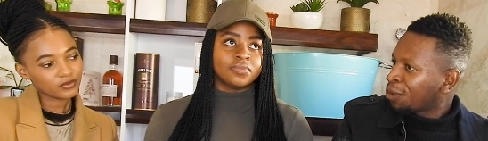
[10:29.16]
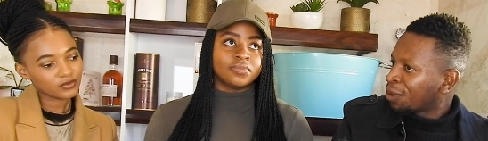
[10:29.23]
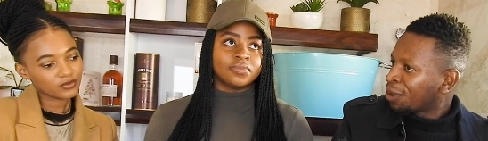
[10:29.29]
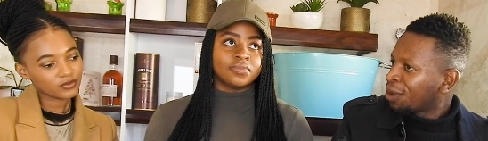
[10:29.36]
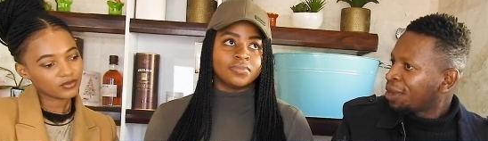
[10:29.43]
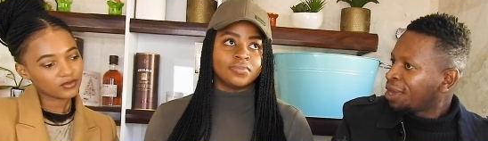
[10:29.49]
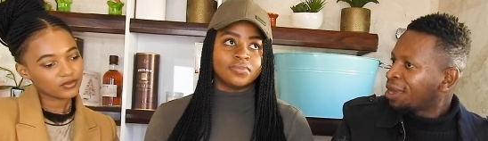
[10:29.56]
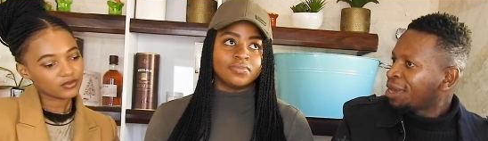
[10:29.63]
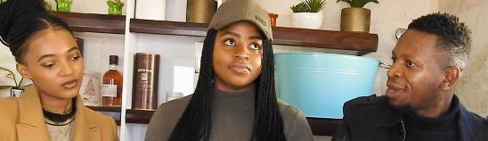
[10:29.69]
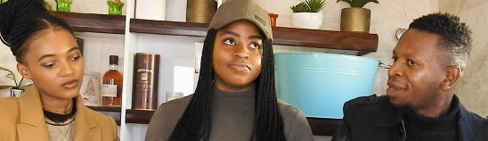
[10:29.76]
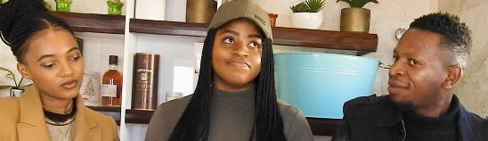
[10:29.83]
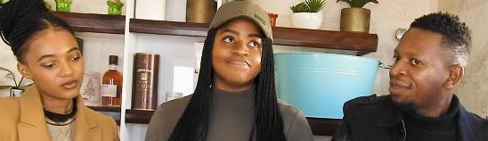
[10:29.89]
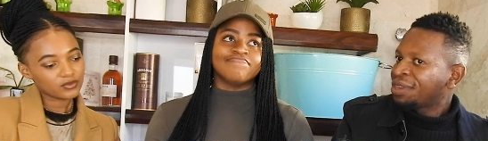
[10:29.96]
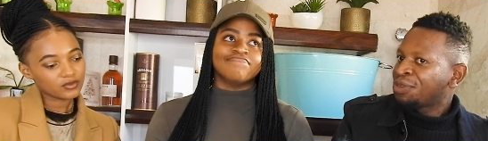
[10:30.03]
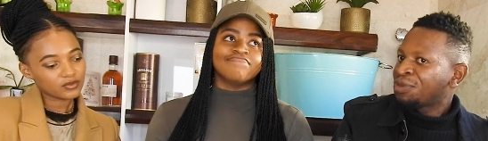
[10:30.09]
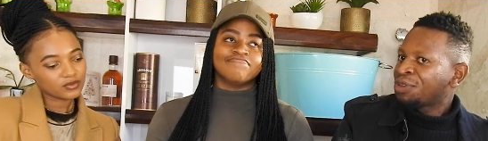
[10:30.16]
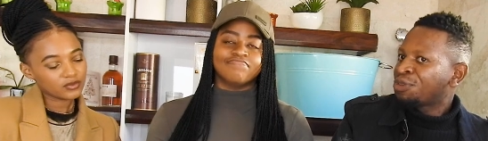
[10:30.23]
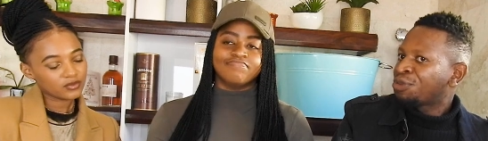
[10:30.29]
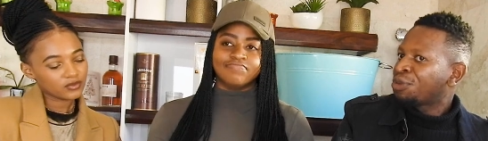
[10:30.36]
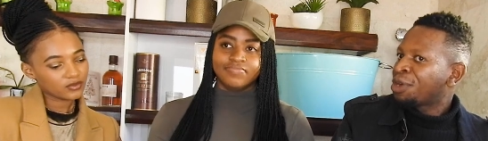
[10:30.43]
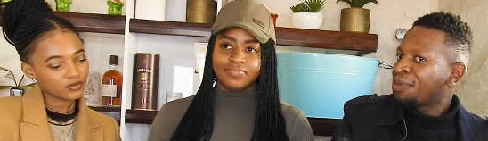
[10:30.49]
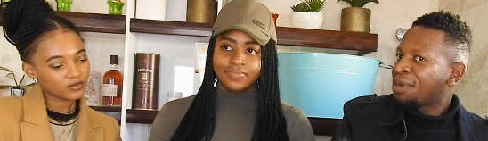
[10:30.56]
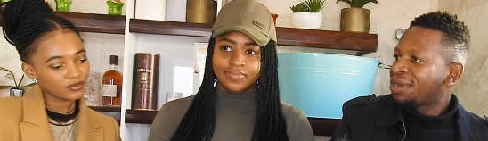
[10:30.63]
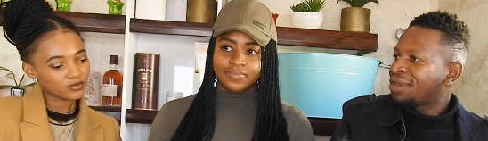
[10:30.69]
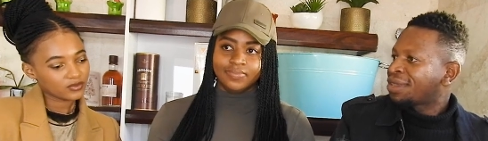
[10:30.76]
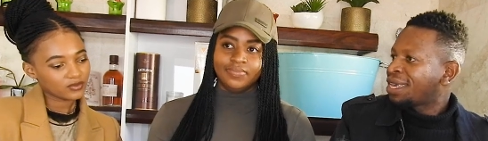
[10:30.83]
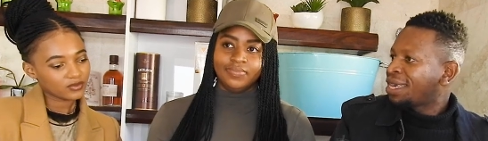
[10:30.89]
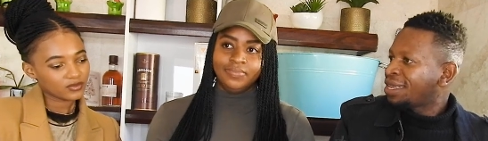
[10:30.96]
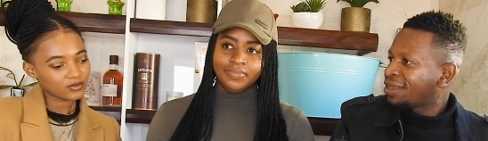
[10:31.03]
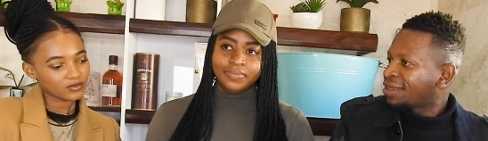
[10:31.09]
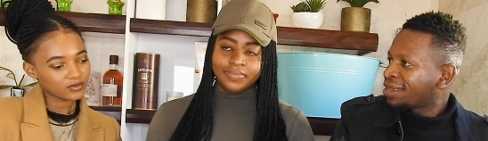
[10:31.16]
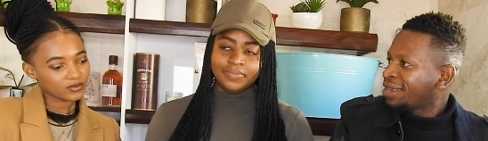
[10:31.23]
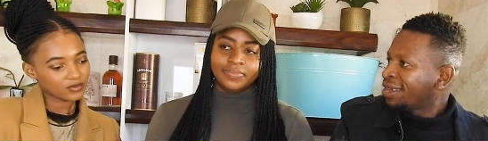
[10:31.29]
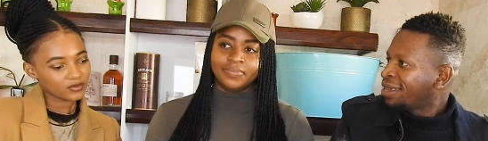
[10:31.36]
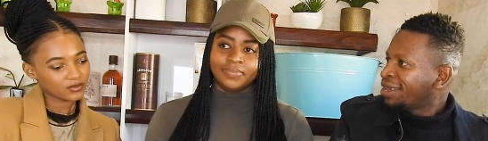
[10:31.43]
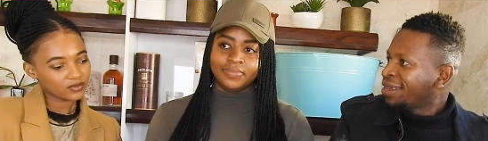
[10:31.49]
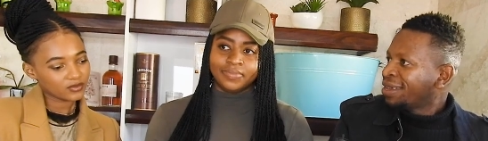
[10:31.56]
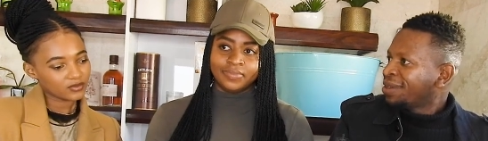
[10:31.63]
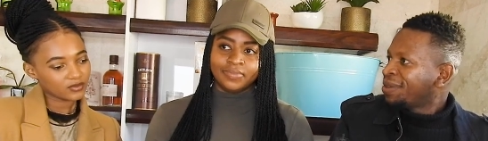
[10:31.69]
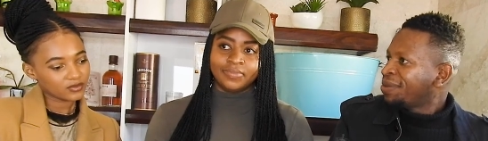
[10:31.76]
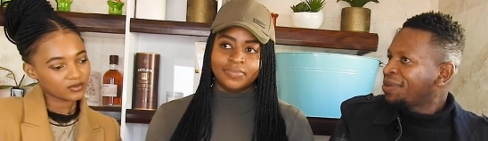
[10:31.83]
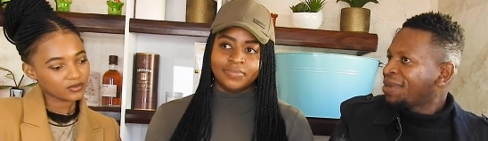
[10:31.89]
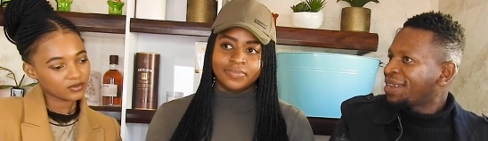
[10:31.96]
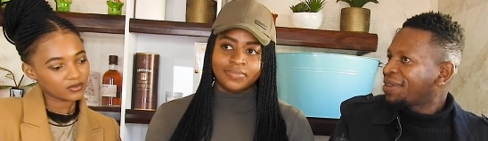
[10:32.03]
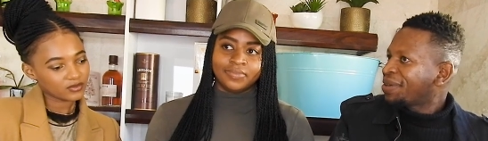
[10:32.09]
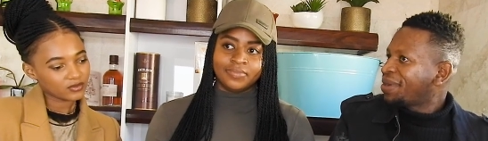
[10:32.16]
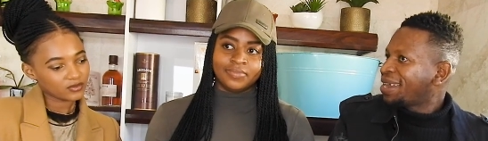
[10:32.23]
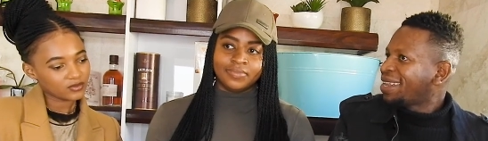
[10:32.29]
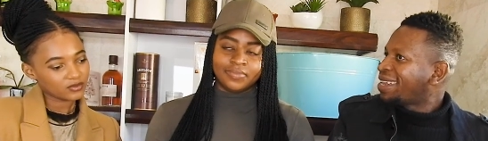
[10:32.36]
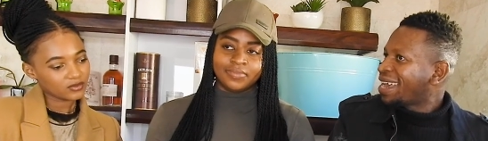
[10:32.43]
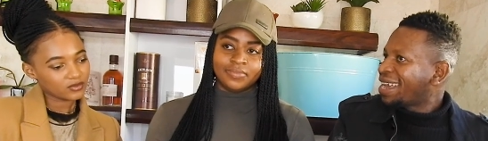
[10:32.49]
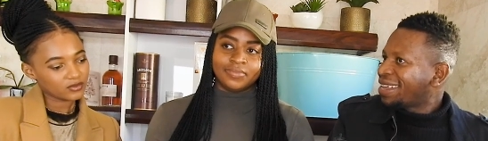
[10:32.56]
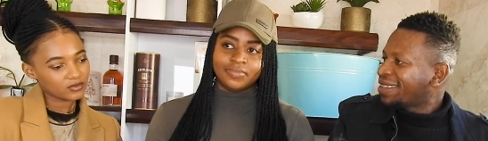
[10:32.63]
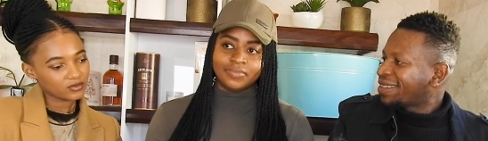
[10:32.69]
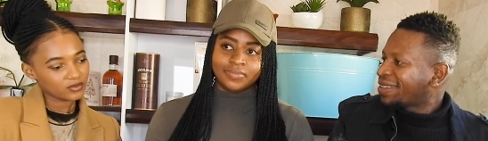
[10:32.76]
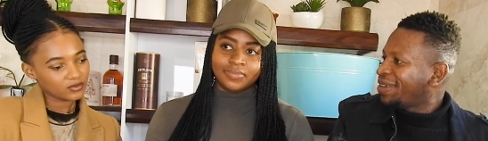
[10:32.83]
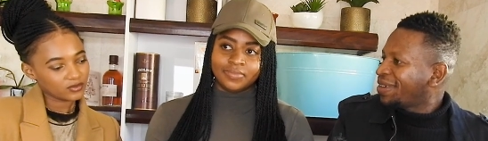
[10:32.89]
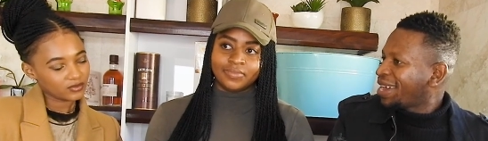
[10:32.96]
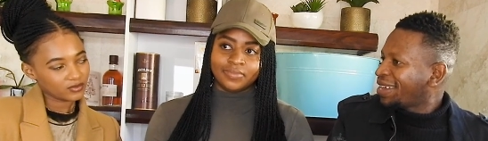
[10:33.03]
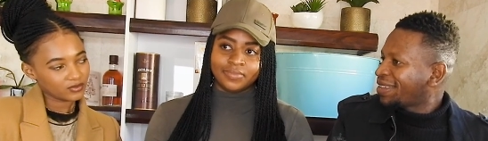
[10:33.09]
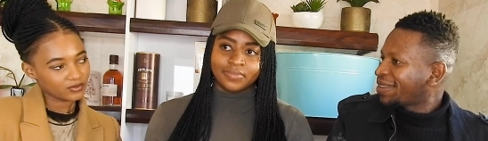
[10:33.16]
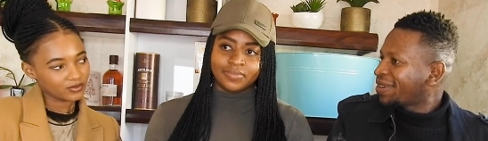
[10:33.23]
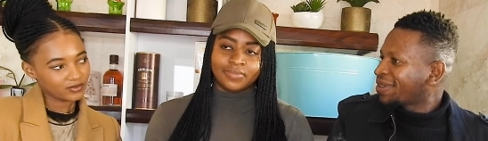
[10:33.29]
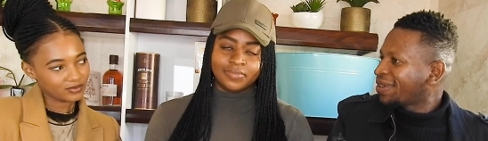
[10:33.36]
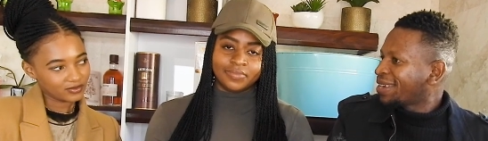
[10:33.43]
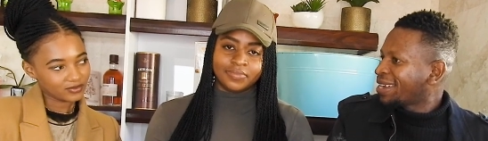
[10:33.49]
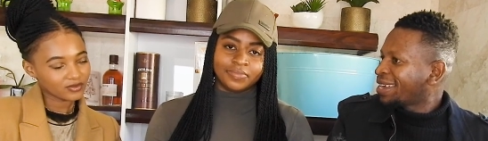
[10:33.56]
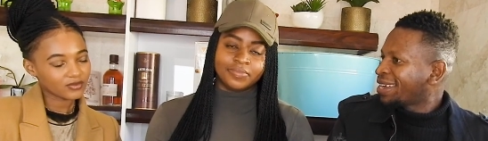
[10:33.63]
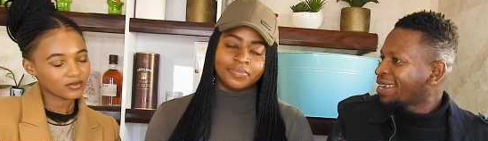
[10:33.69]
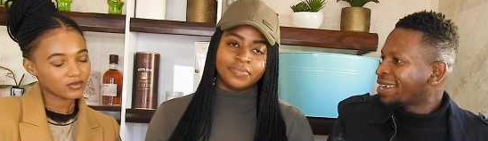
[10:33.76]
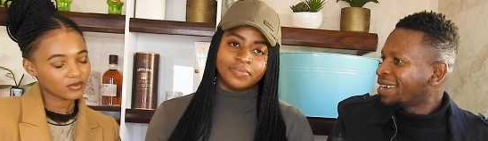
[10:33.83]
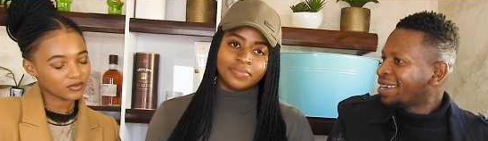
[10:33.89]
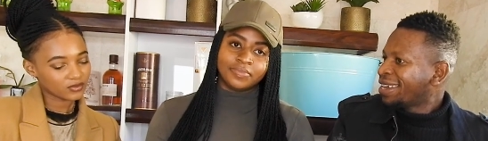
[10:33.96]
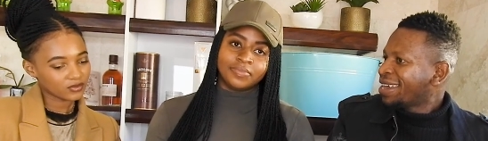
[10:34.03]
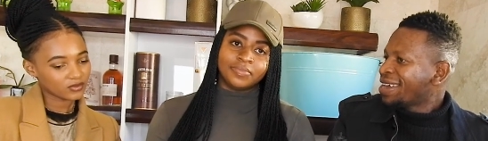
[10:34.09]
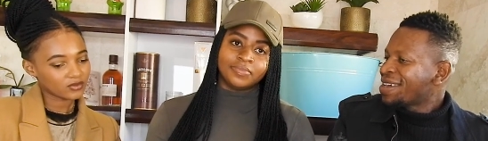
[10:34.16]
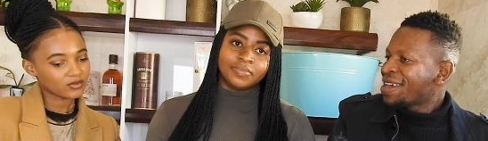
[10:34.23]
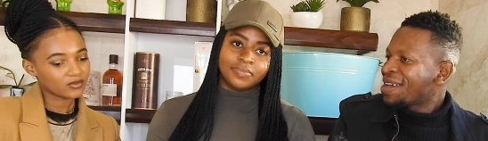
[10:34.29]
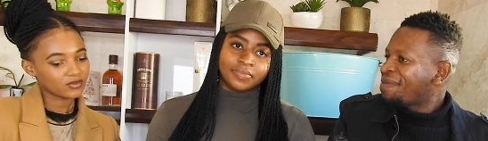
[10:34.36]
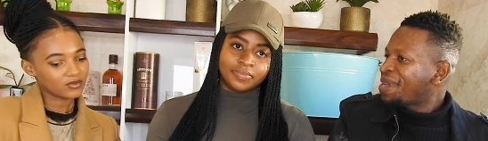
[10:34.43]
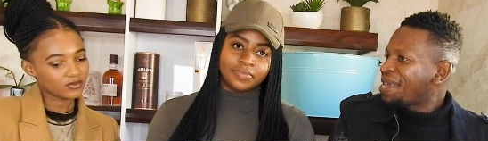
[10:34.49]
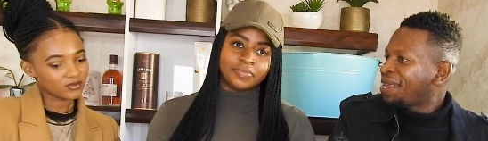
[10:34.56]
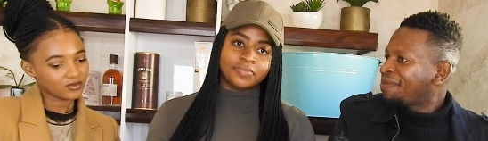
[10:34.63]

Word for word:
Speaker 1: you. Everything she wants to talk about is kids. You, you guys aren't gonna dance. You guys aren't gonna have